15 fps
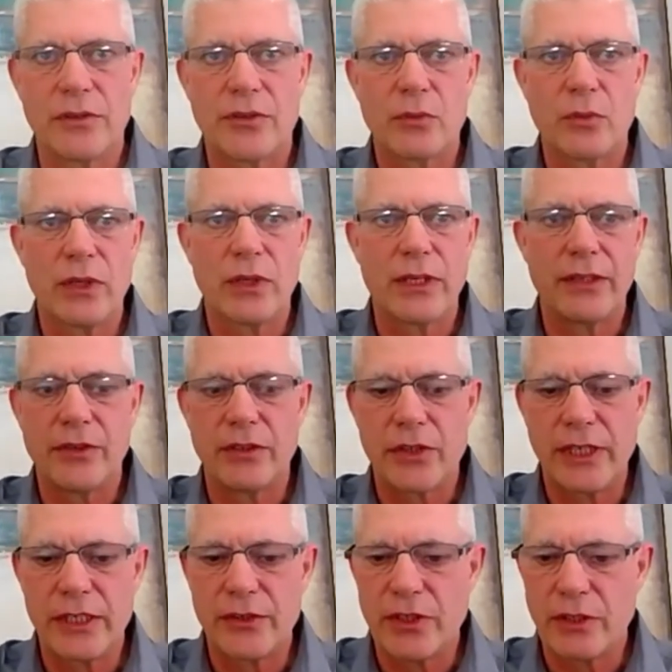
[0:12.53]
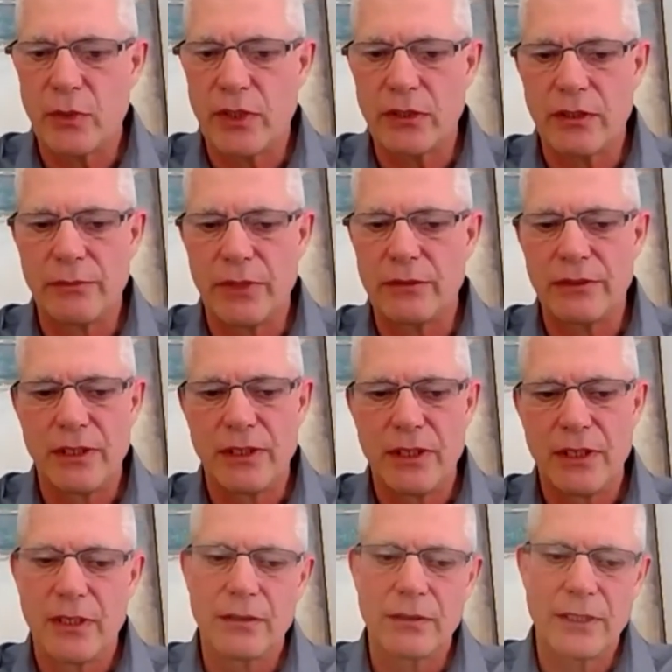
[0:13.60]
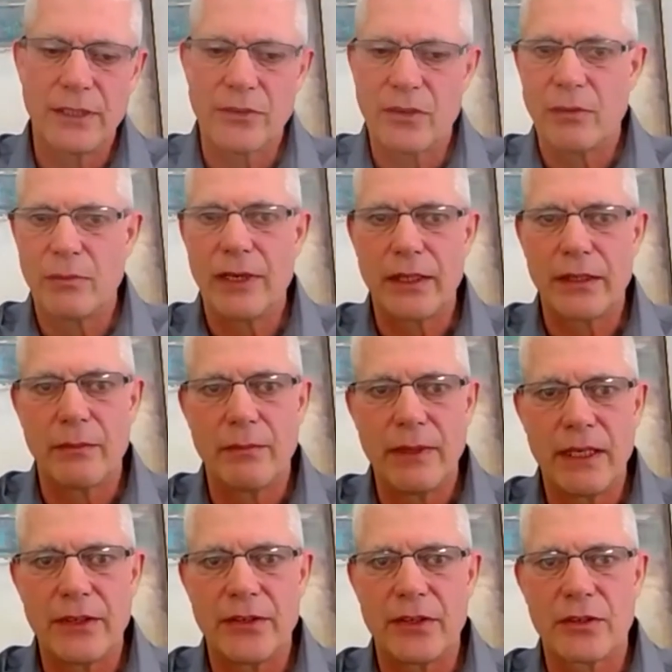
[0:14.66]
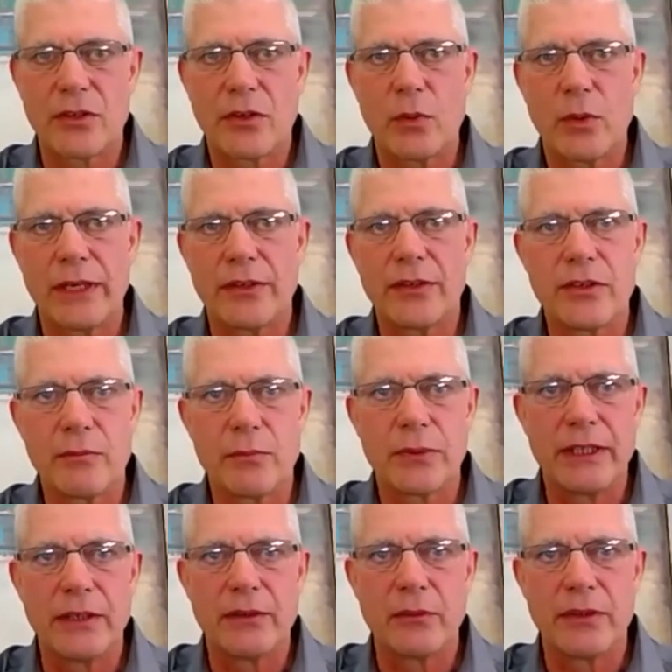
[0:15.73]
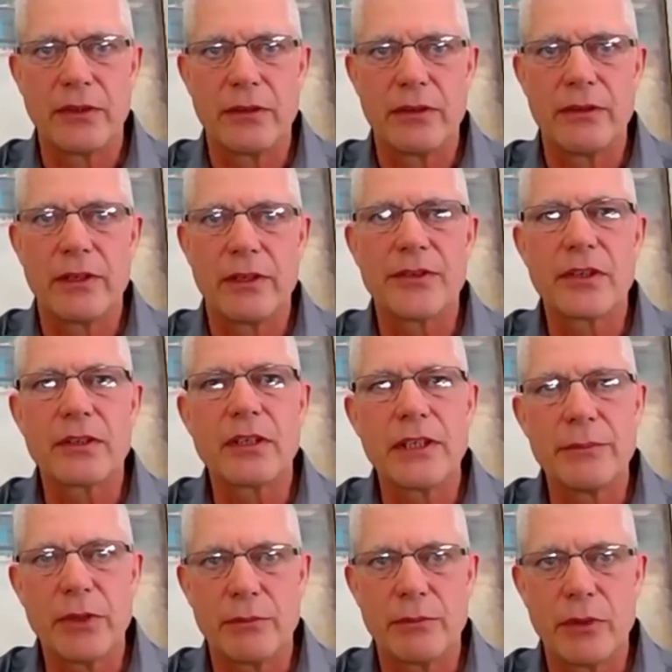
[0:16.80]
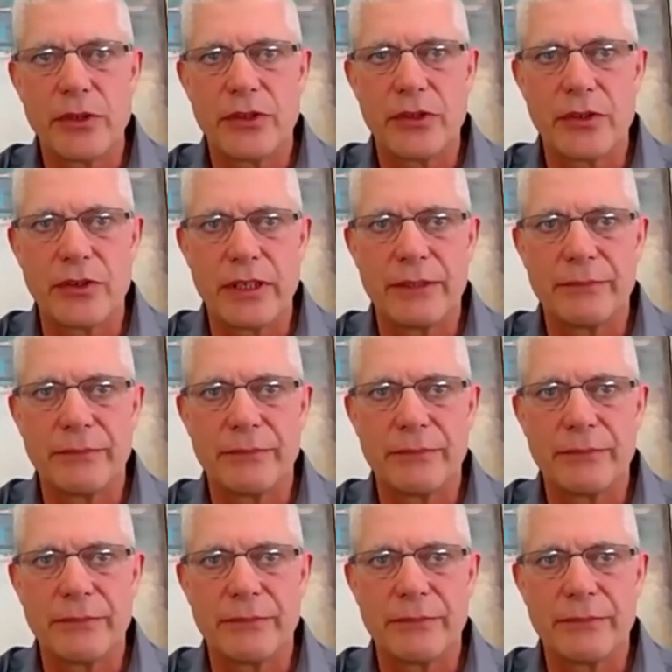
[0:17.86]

Why is it changing? Well, I mean, let's go back to basics quite simply. There is a climate emergency.